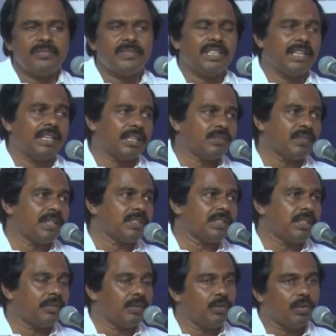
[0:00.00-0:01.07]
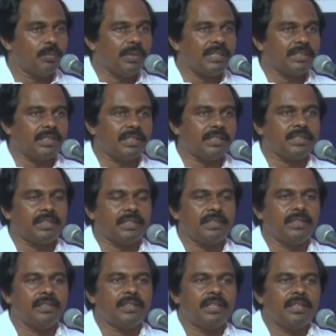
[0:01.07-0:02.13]
And as far as our government is concerned,
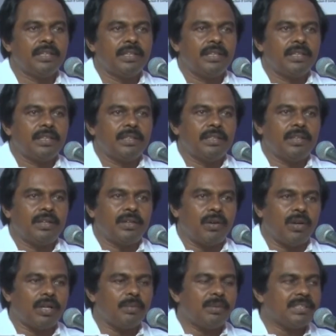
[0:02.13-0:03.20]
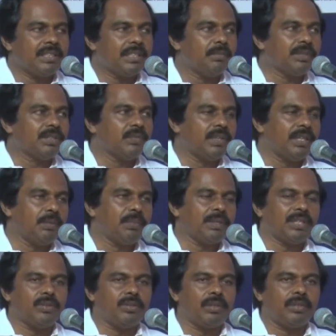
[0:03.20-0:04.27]
the Honorable CM is very
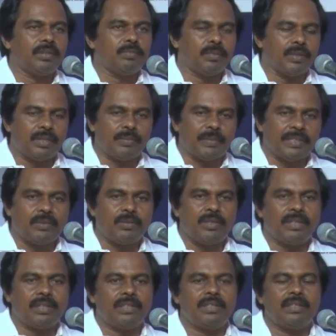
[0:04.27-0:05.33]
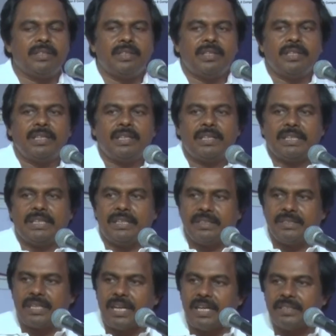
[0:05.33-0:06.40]
particular in
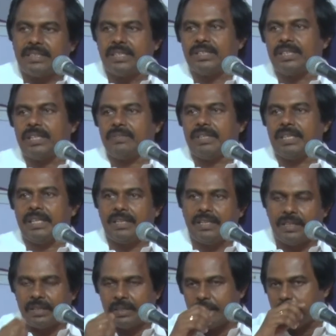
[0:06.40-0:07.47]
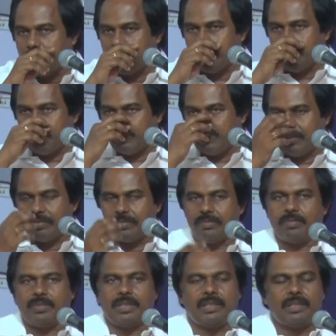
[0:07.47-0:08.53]
digitalization of the entire
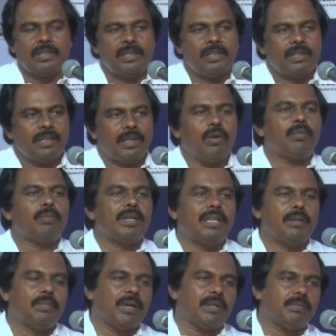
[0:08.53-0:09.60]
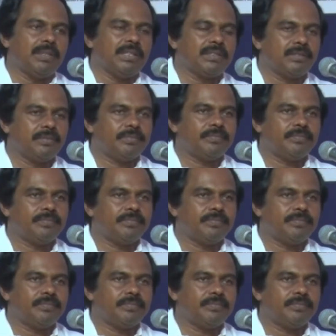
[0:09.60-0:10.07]
government departments,